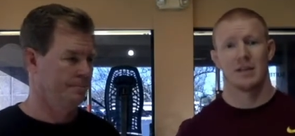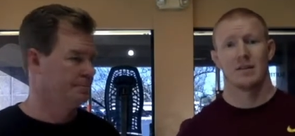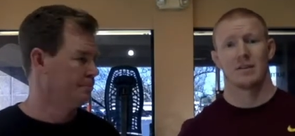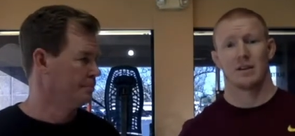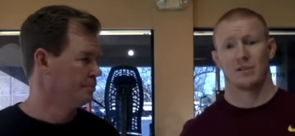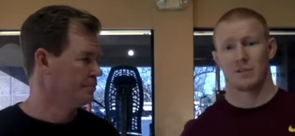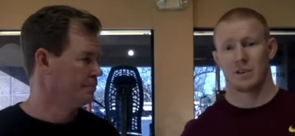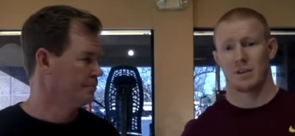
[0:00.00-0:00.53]

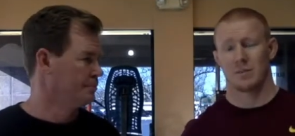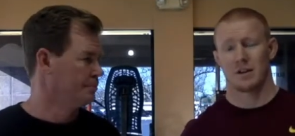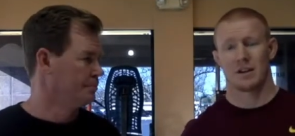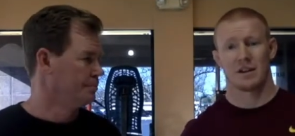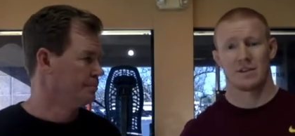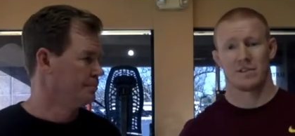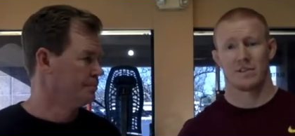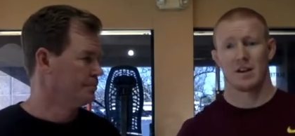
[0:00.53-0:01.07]
Speaker 1: definitely, like my
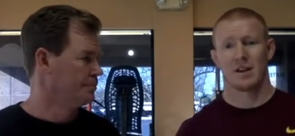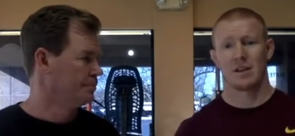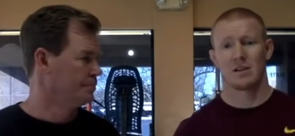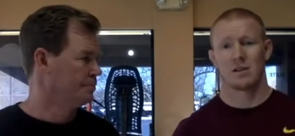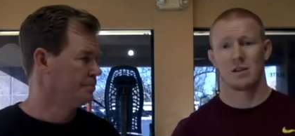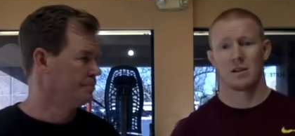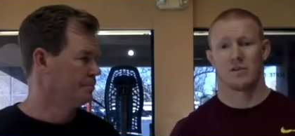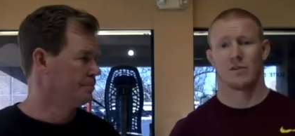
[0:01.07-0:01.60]
dad's saying,
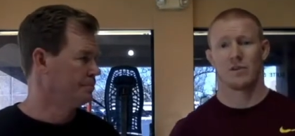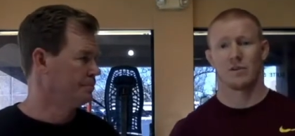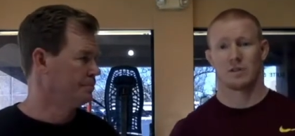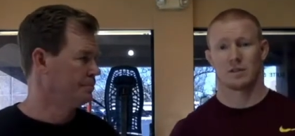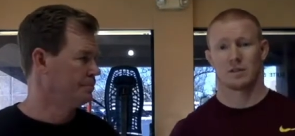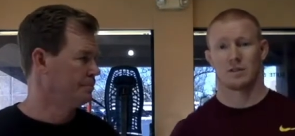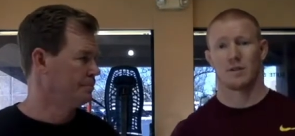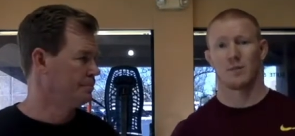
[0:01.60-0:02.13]
you got to
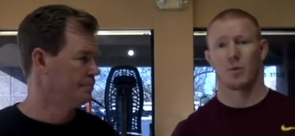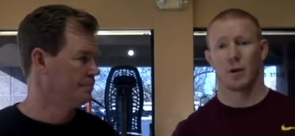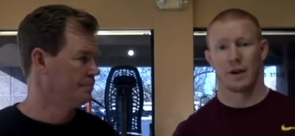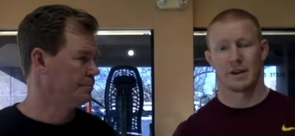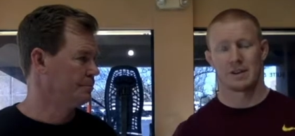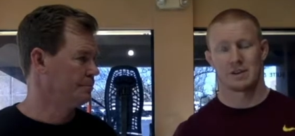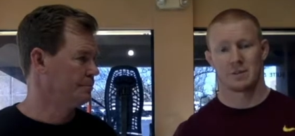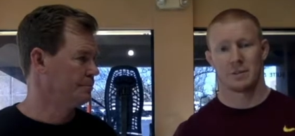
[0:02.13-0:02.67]
focus on the
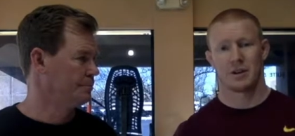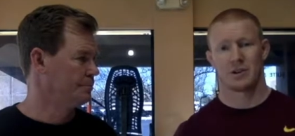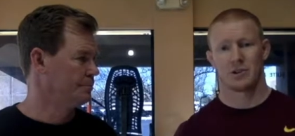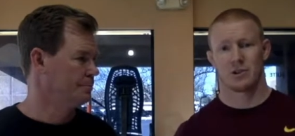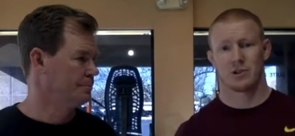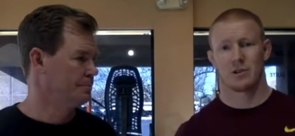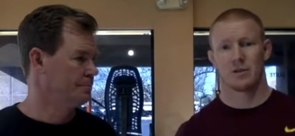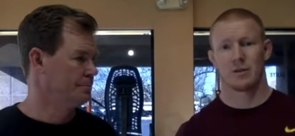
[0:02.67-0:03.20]
brakes and make
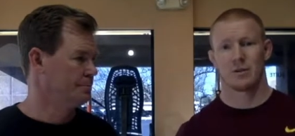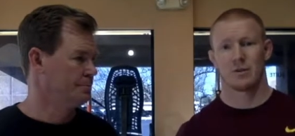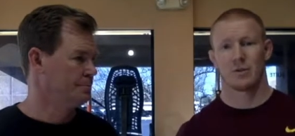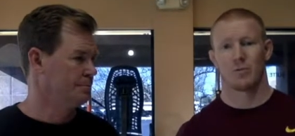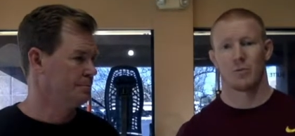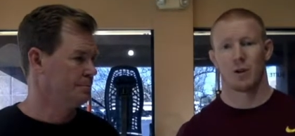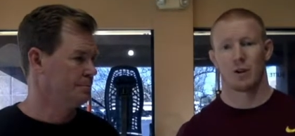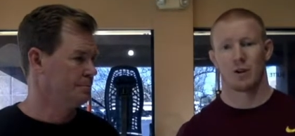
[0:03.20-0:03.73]
sure you're you're
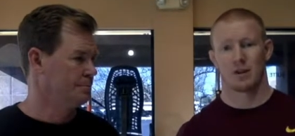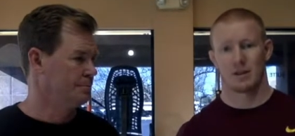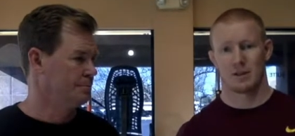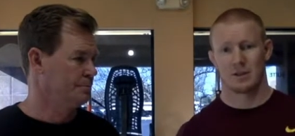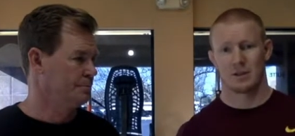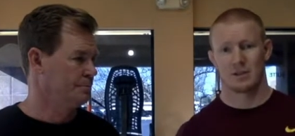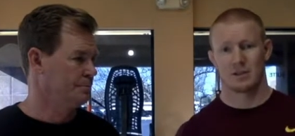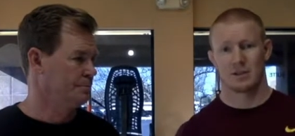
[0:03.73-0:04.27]
working on
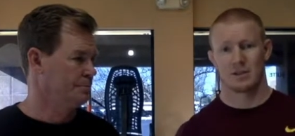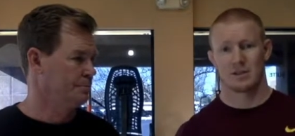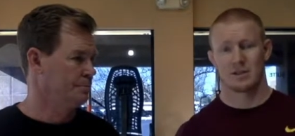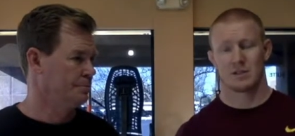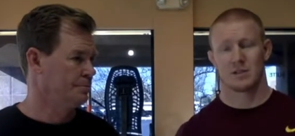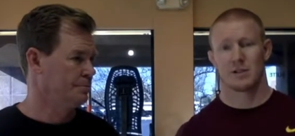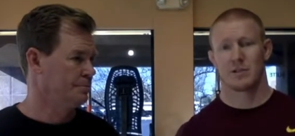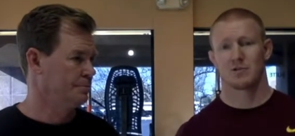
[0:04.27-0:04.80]
those because
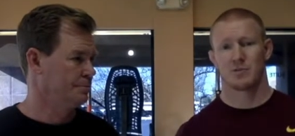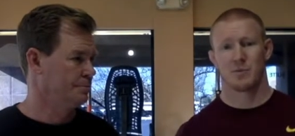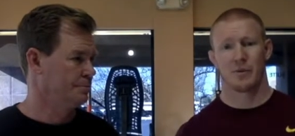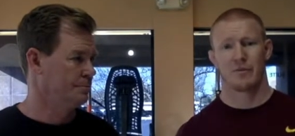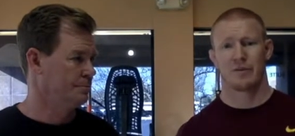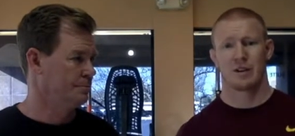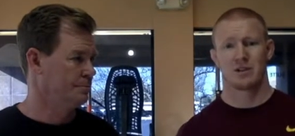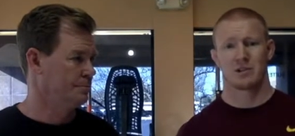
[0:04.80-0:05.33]
that's your injury
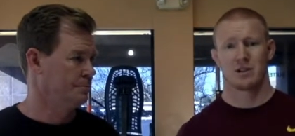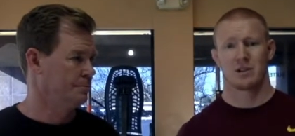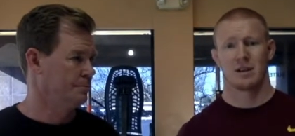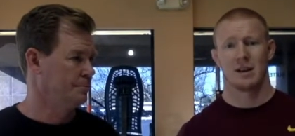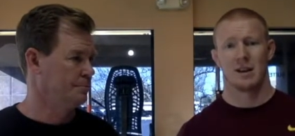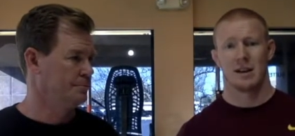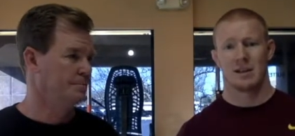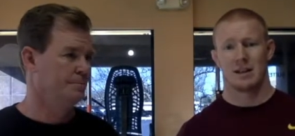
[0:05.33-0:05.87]
prevention.
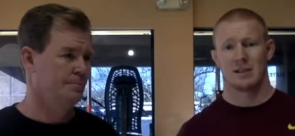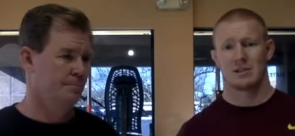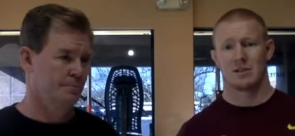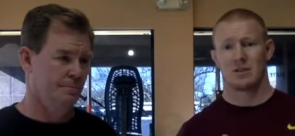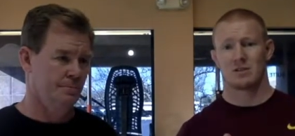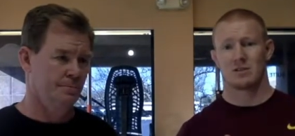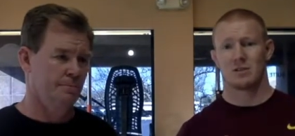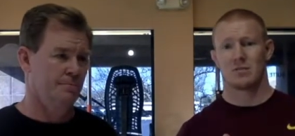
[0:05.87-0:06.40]
That's
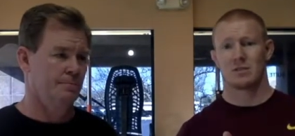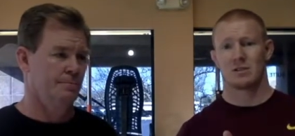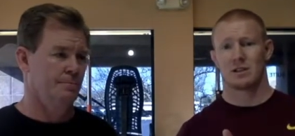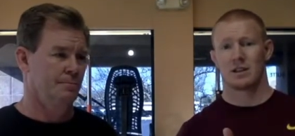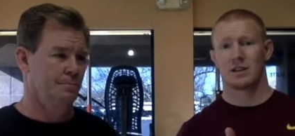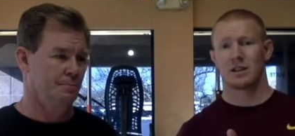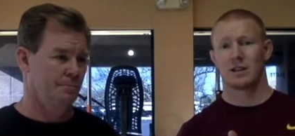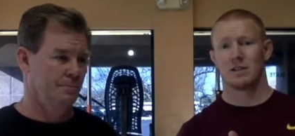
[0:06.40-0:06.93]
also what's
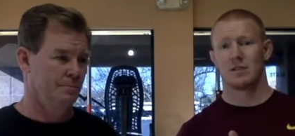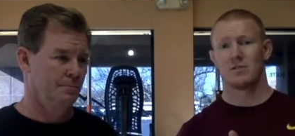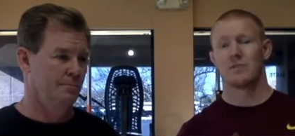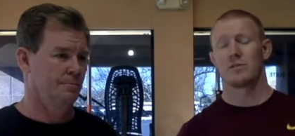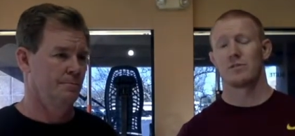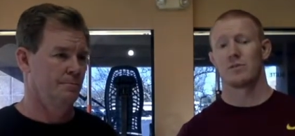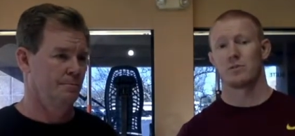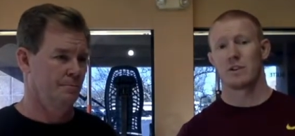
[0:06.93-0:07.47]
going to get you to